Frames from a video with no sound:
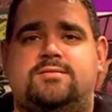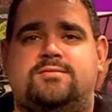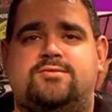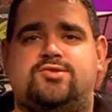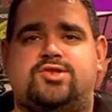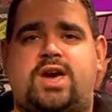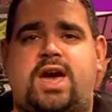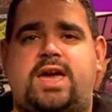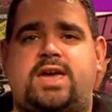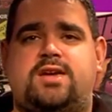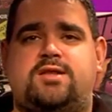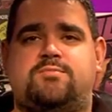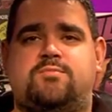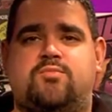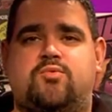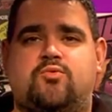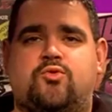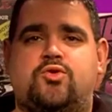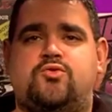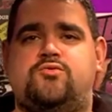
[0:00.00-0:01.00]
giant
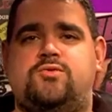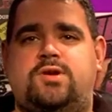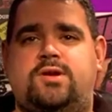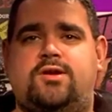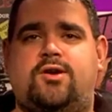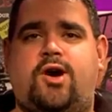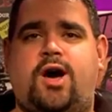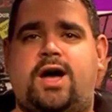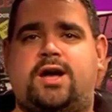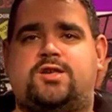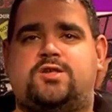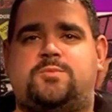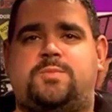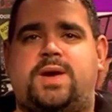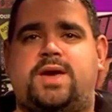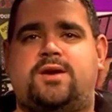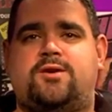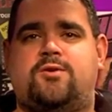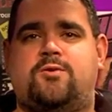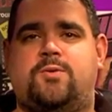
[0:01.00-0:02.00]
brute Hawks
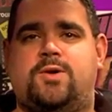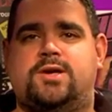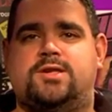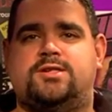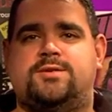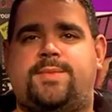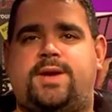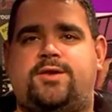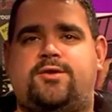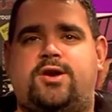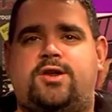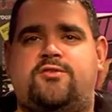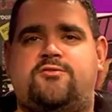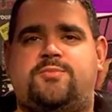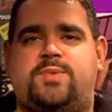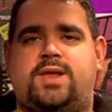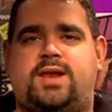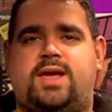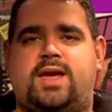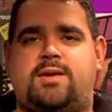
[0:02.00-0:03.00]
Baker was. He may not have
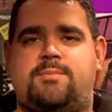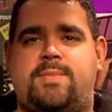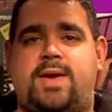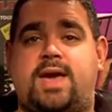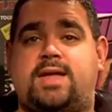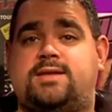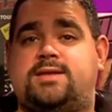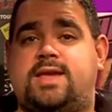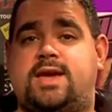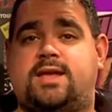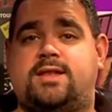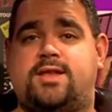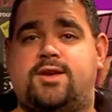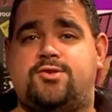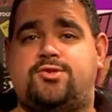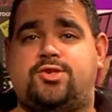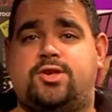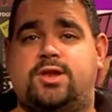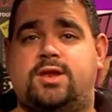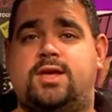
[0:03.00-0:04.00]
been a mat
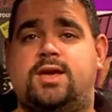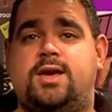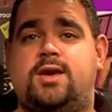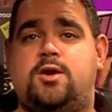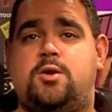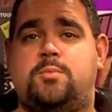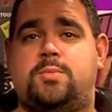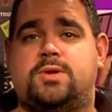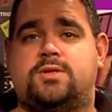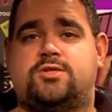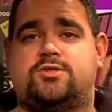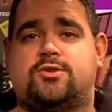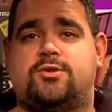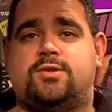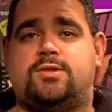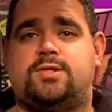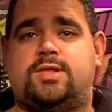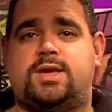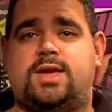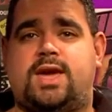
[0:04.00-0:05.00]
technician, but
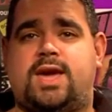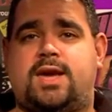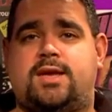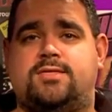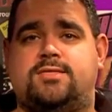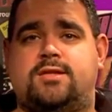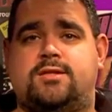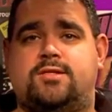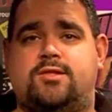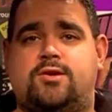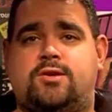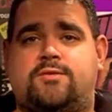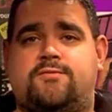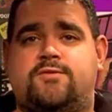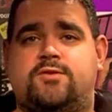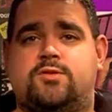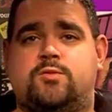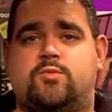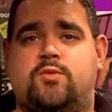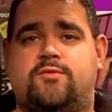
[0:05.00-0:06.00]
certainly had the look
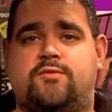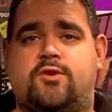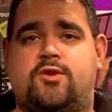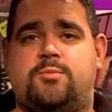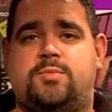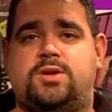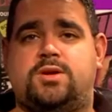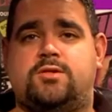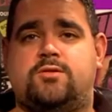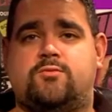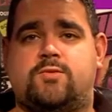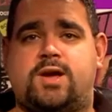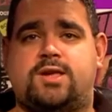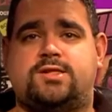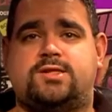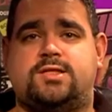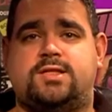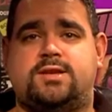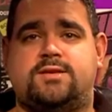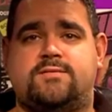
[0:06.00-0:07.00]
for the proverbial
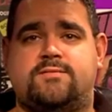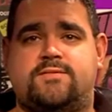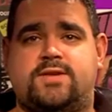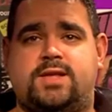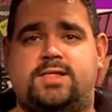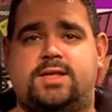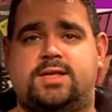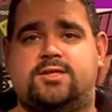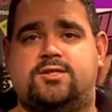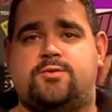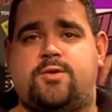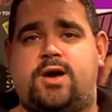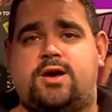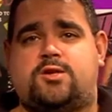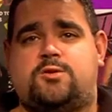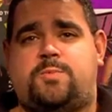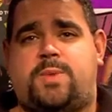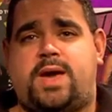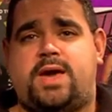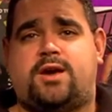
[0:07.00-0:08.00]
wrestling villain. So
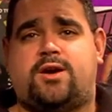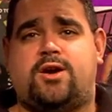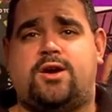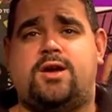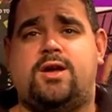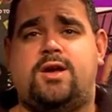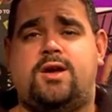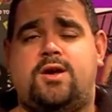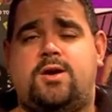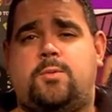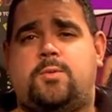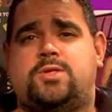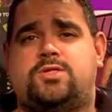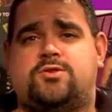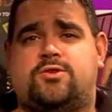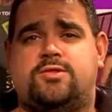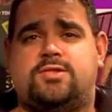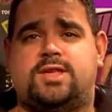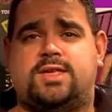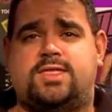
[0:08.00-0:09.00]
Hawks Baker, we
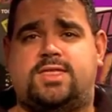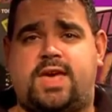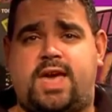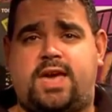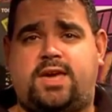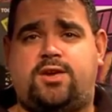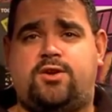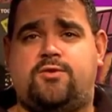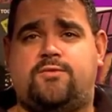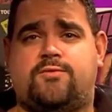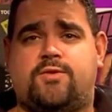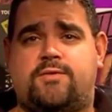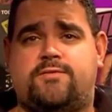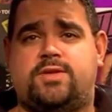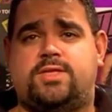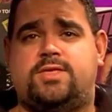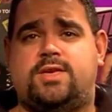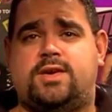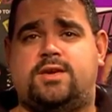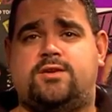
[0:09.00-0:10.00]
certainly thank you for
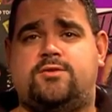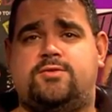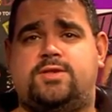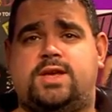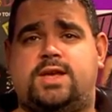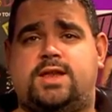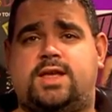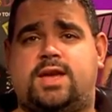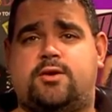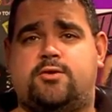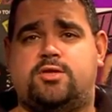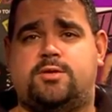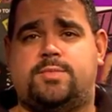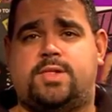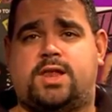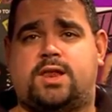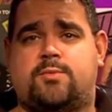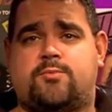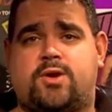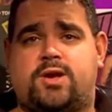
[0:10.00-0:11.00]
everything you did here in the
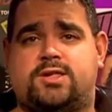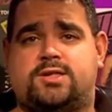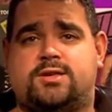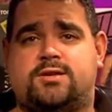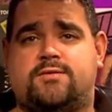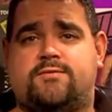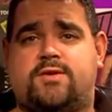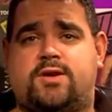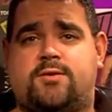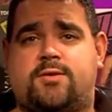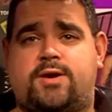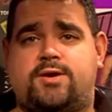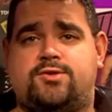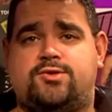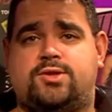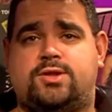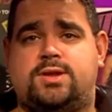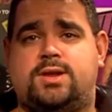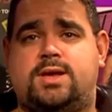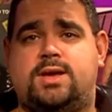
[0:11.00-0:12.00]
Millennium Wrestling
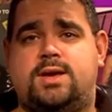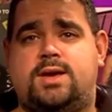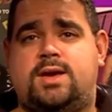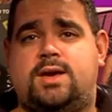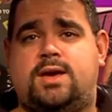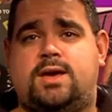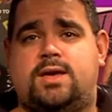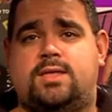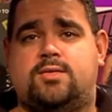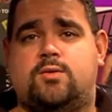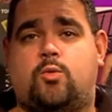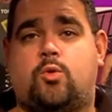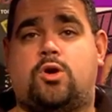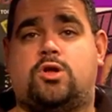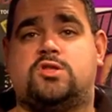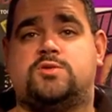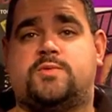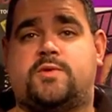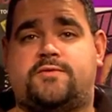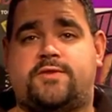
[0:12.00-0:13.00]
Federation. In the
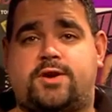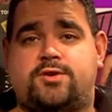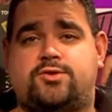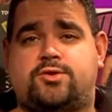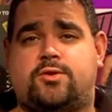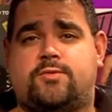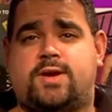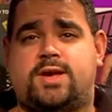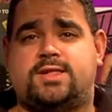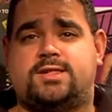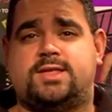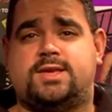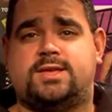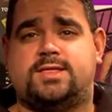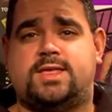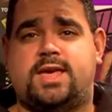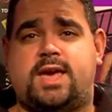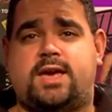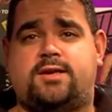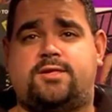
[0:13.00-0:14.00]
world of professional wrestling,
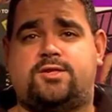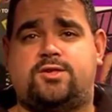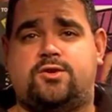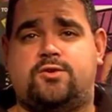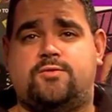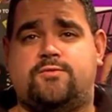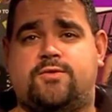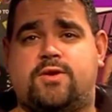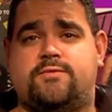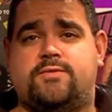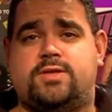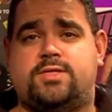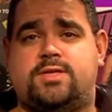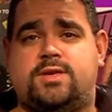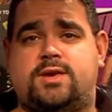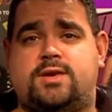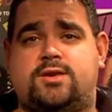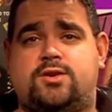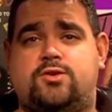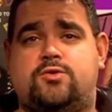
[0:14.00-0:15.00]
thanks you for
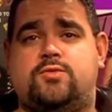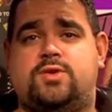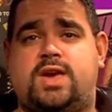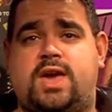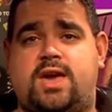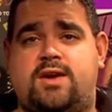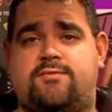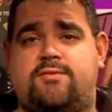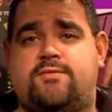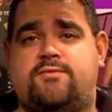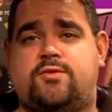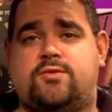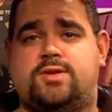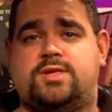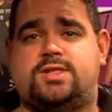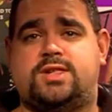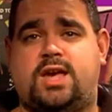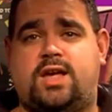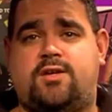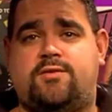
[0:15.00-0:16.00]
everything you gave of
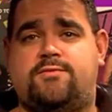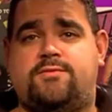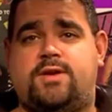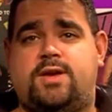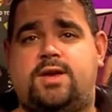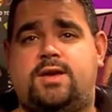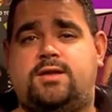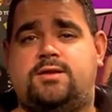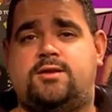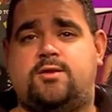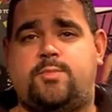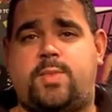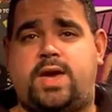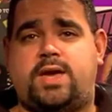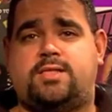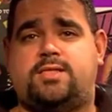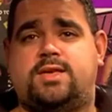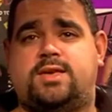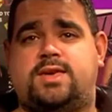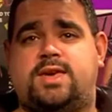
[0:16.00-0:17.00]
yourself to
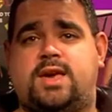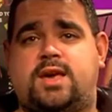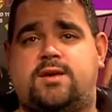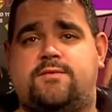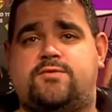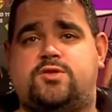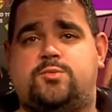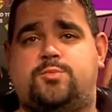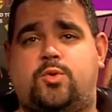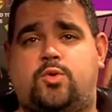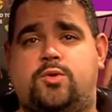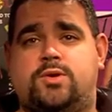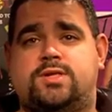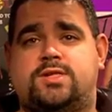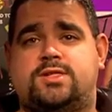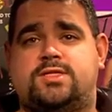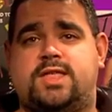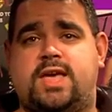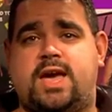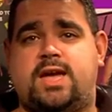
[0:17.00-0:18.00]
make the king of
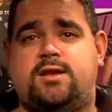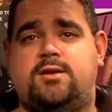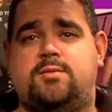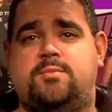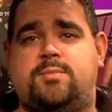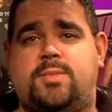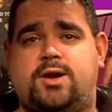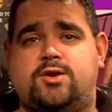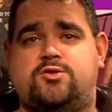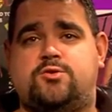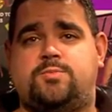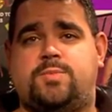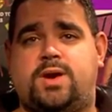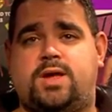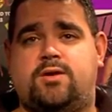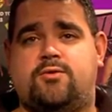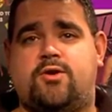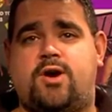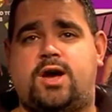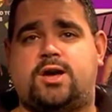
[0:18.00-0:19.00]
sports that much
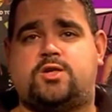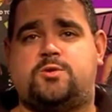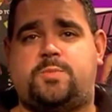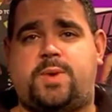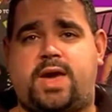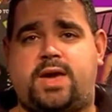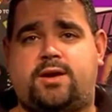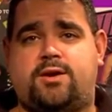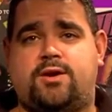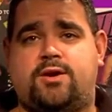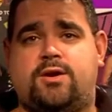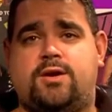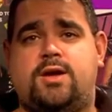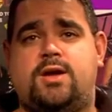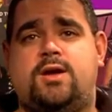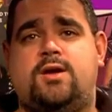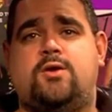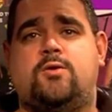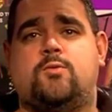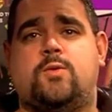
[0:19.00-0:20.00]
better. Hawks Baker,
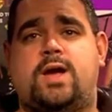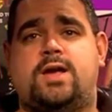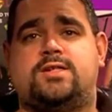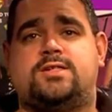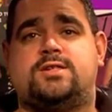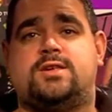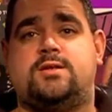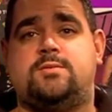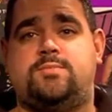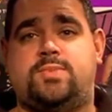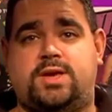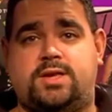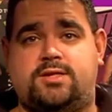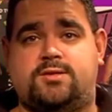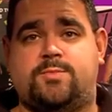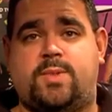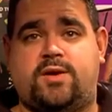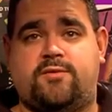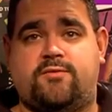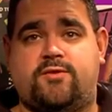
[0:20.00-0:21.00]
rest in
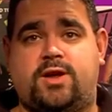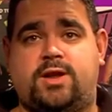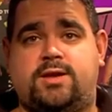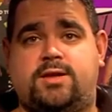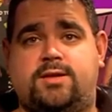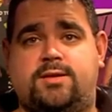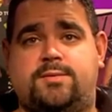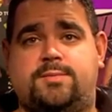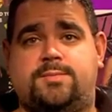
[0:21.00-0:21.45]
peace, my friend.